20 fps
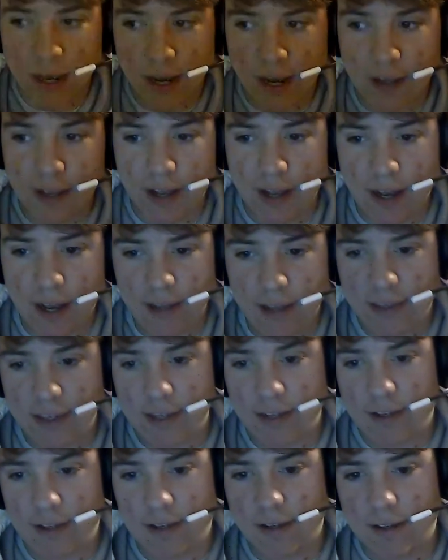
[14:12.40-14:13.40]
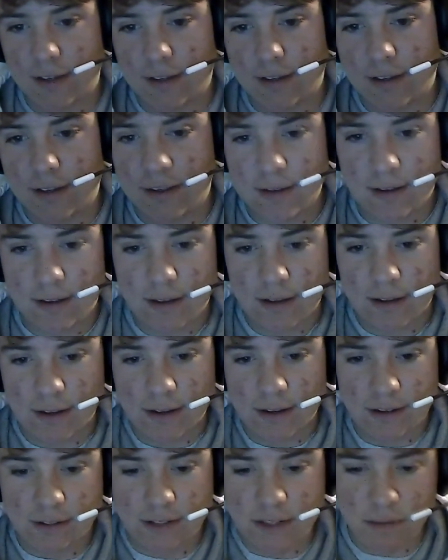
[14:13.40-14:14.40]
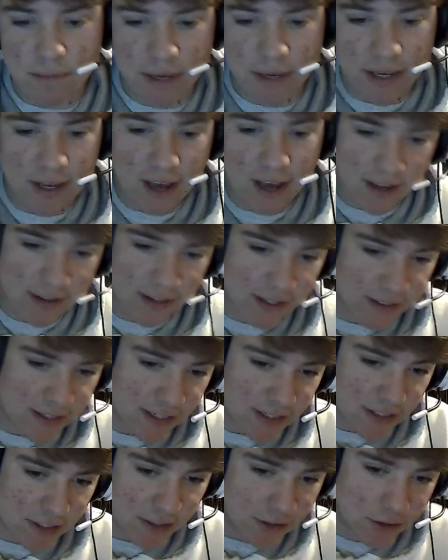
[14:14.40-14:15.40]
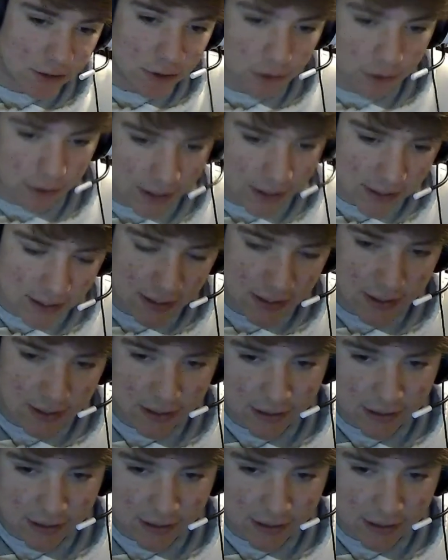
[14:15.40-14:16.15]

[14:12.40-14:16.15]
yeah, I think, to me, I think that's a good choice.